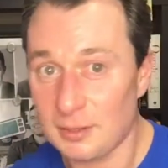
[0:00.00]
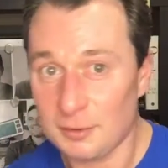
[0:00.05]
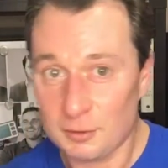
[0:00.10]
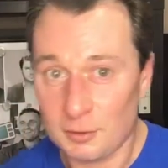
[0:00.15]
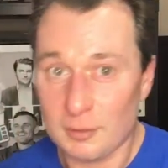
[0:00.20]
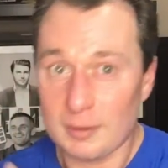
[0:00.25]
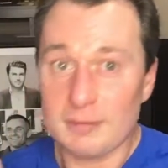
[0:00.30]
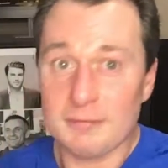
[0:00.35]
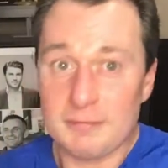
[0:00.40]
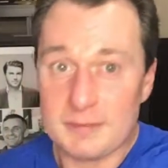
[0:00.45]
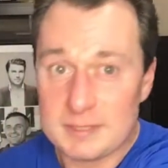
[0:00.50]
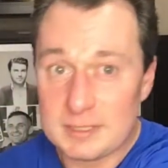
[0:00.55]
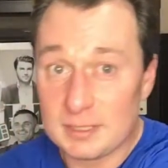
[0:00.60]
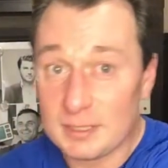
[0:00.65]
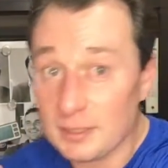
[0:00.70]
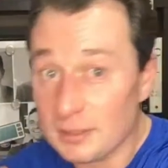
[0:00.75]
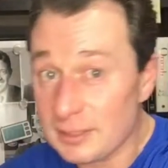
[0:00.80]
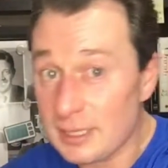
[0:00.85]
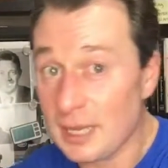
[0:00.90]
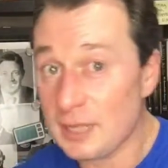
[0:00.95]
doing
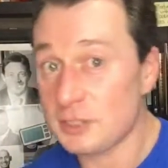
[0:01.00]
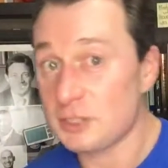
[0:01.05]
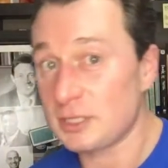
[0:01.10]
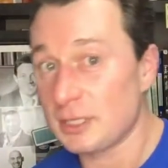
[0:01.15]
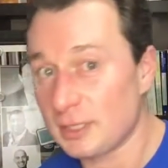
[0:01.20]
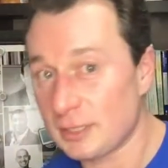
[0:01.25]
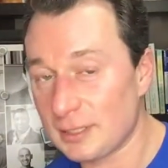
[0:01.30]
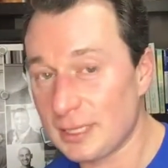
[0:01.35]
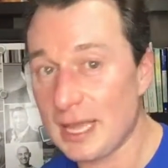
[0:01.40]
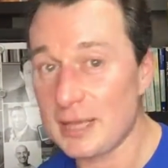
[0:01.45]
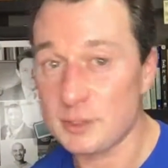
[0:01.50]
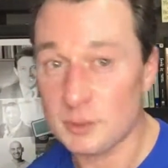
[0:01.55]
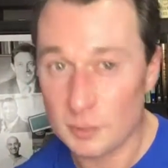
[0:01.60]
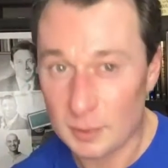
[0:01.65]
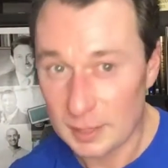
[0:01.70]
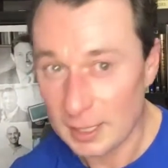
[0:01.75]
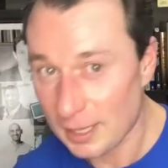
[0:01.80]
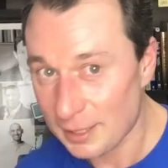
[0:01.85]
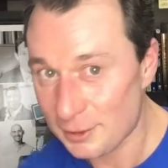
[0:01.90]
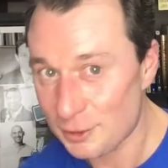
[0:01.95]
physical touching, that's
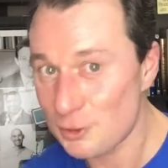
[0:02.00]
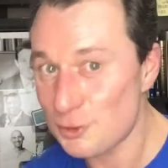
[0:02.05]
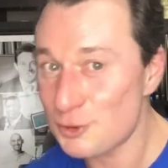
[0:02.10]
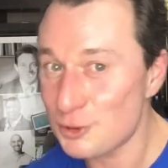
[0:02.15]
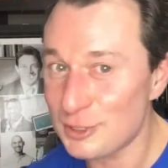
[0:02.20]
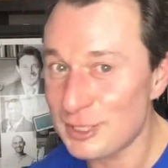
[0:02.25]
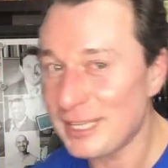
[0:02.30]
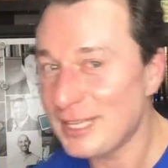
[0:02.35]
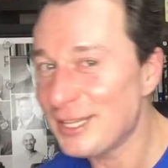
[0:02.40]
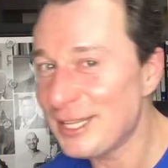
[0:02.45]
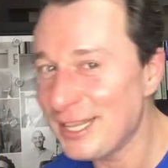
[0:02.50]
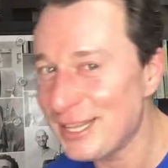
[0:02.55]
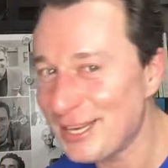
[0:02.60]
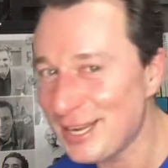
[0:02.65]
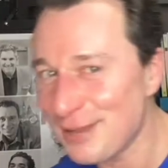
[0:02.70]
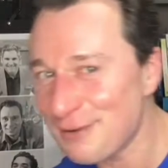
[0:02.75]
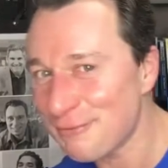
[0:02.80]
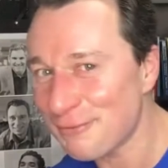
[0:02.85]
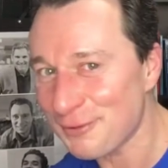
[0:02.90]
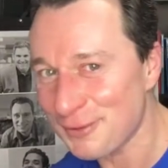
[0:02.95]
when I usually lead
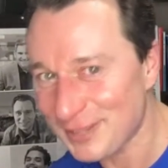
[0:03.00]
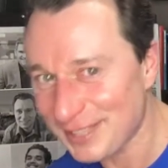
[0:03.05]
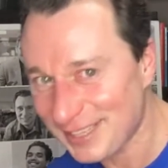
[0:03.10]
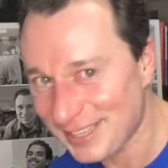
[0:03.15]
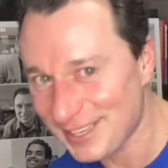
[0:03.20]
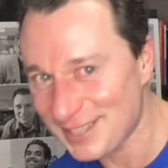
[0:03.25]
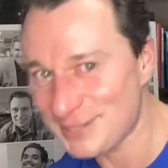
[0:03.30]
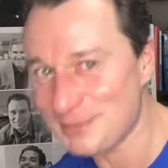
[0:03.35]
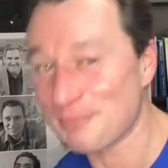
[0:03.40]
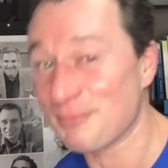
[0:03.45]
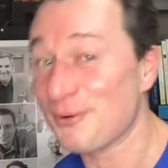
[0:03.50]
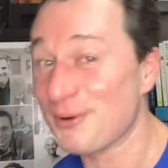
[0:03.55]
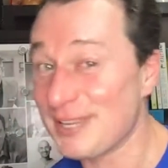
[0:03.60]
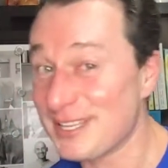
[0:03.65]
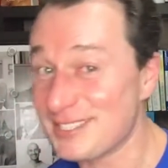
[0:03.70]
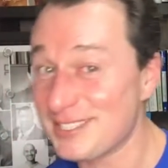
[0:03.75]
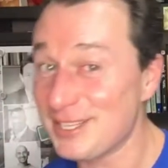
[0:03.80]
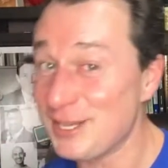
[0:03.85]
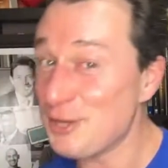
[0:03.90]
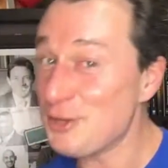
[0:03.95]
in for the kiss,
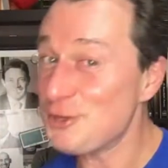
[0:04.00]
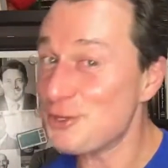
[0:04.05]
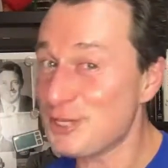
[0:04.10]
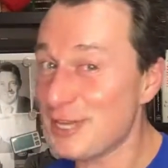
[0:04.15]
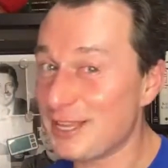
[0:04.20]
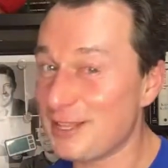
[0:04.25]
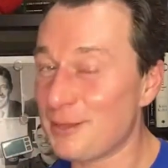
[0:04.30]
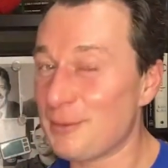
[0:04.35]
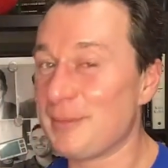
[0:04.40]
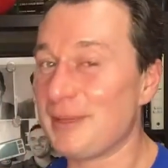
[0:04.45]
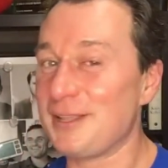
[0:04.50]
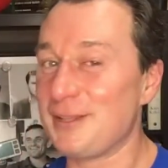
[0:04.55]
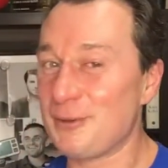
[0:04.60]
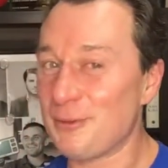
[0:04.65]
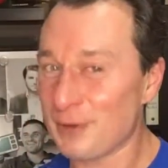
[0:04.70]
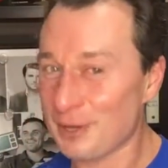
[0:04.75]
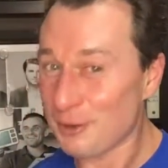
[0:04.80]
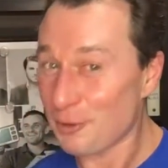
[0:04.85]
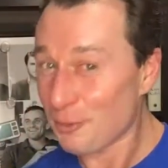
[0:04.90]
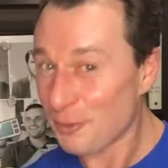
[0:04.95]
boys, gentlemen. You
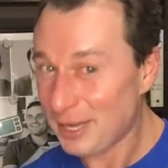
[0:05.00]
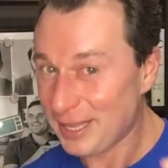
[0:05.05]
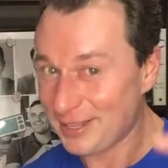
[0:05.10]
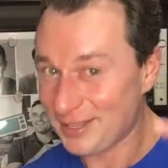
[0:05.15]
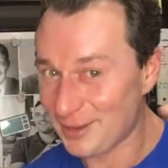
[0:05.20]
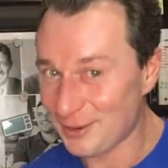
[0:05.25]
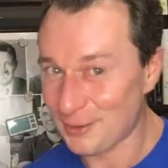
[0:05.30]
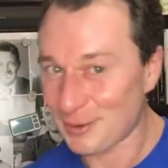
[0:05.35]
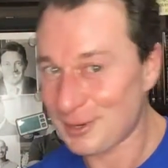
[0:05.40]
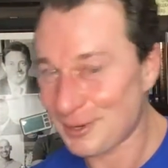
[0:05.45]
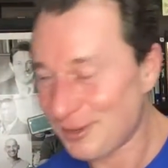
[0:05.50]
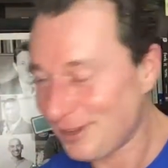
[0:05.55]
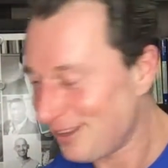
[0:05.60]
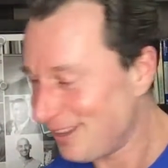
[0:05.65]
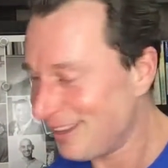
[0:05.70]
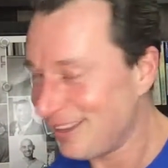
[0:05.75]
want to wait. You don't want to,